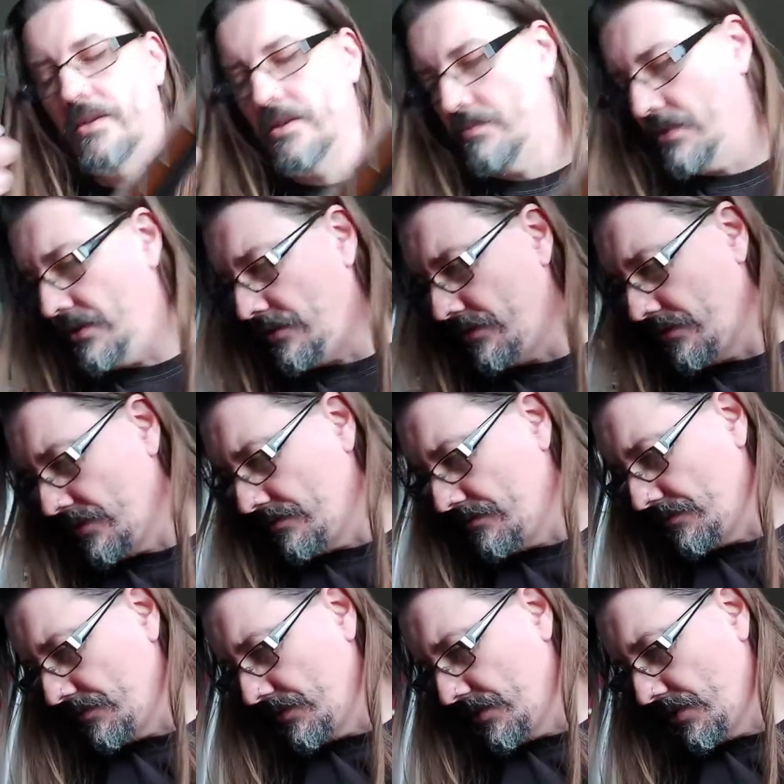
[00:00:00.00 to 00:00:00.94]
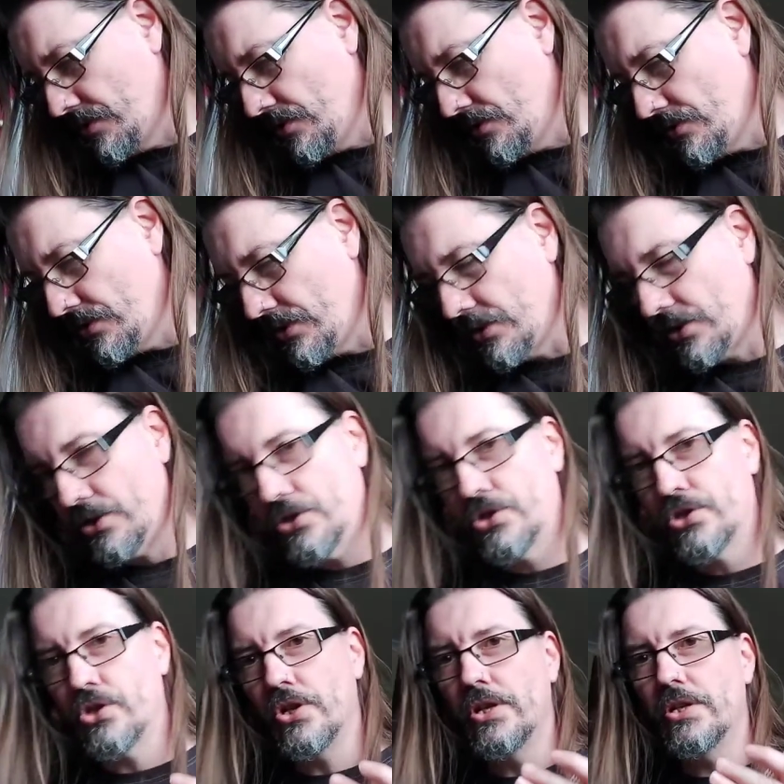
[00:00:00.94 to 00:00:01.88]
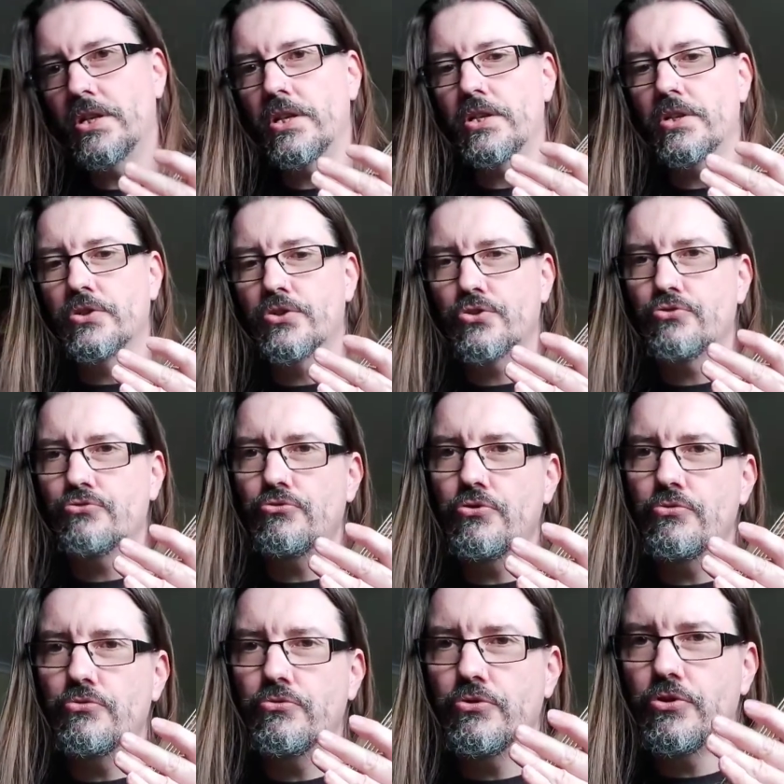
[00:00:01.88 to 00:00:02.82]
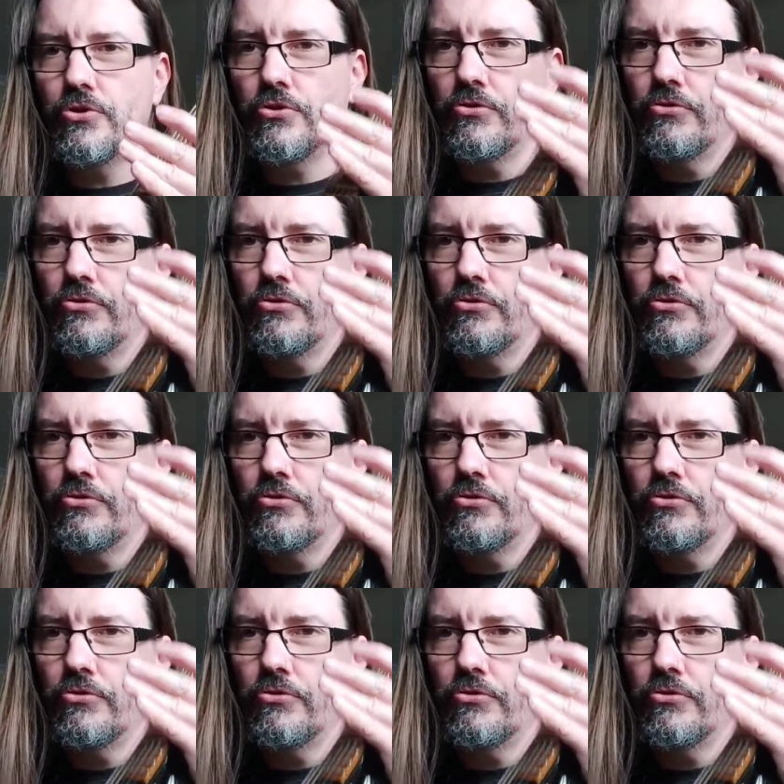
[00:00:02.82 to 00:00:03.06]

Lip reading: a bit higher than. You could just do in a little screws